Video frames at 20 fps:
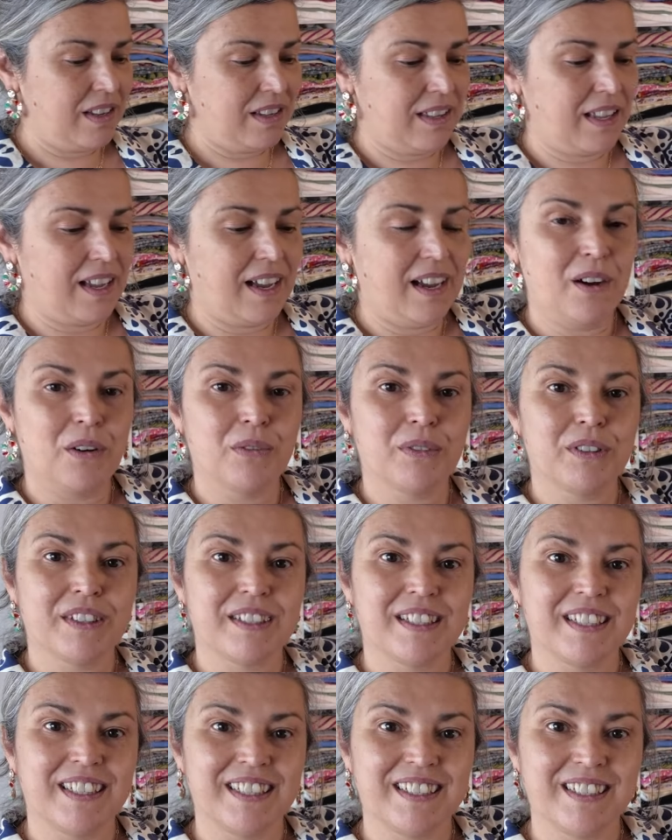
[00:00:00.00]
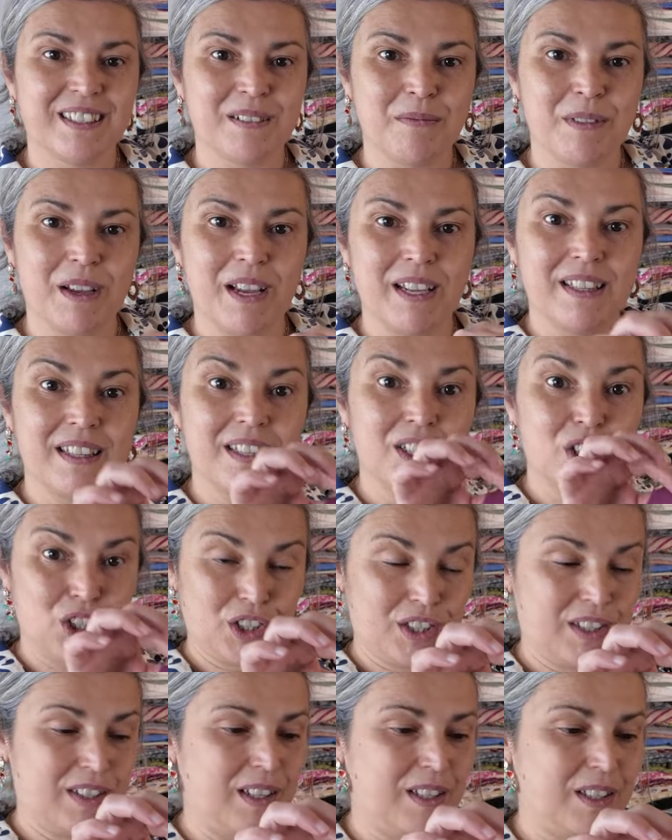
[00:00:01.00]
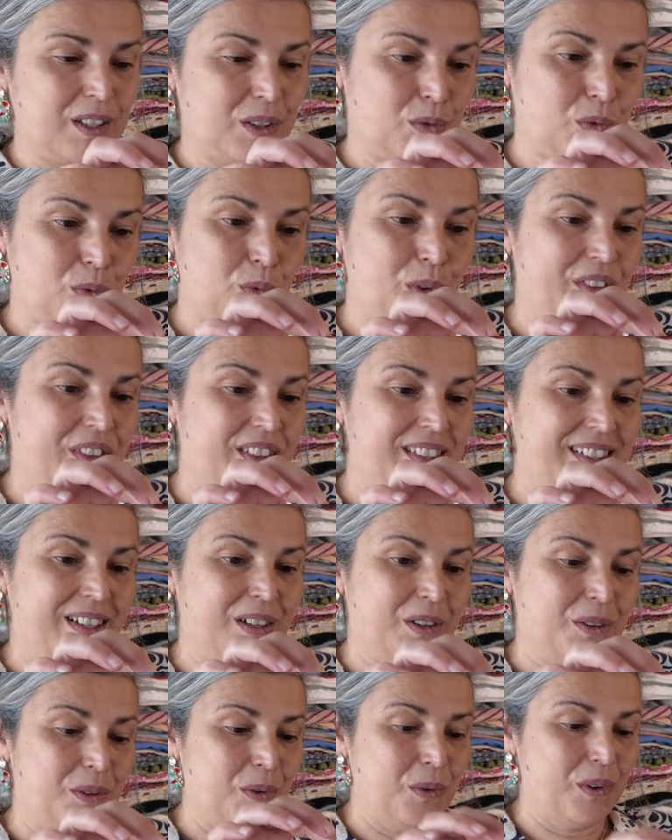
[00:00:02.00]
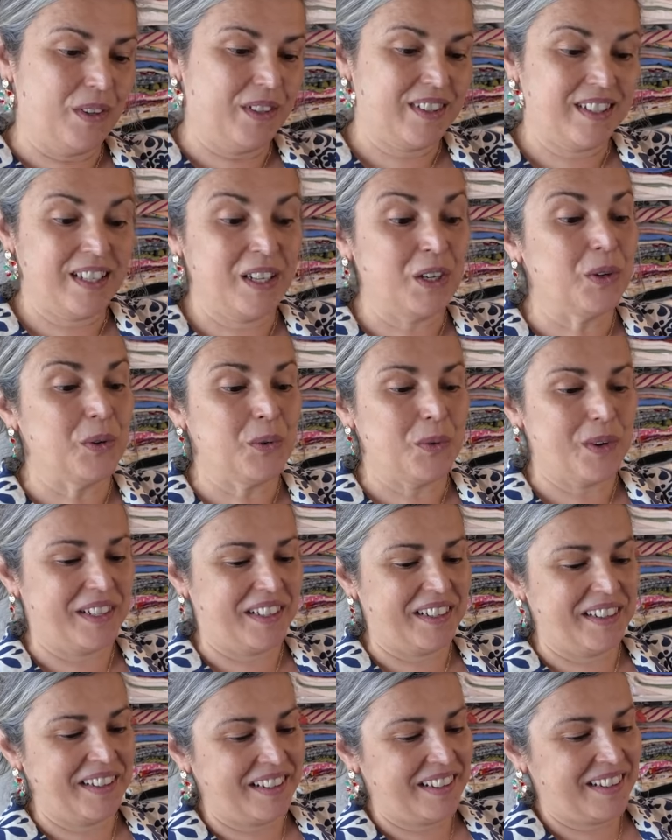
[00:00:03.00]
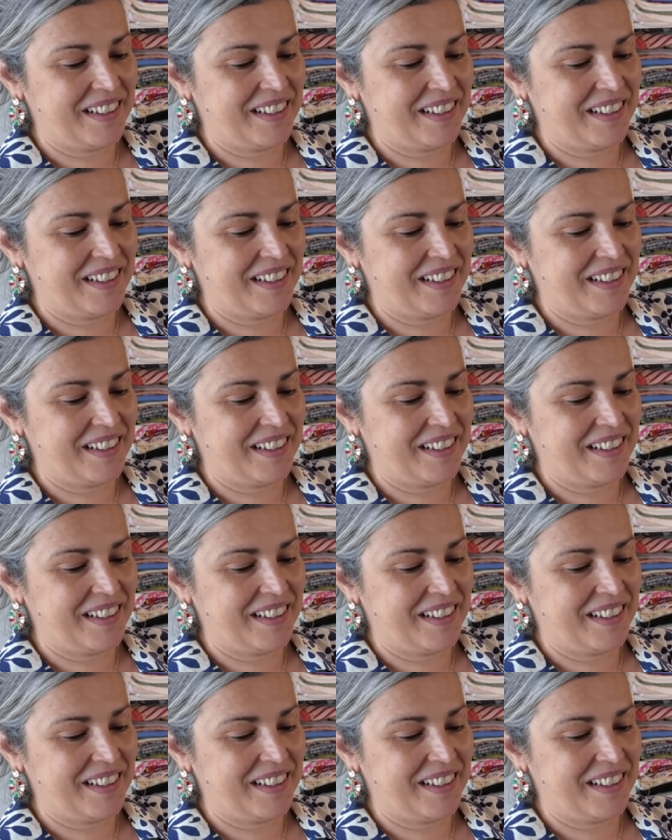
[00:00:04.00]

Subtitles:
that obviously just as one single one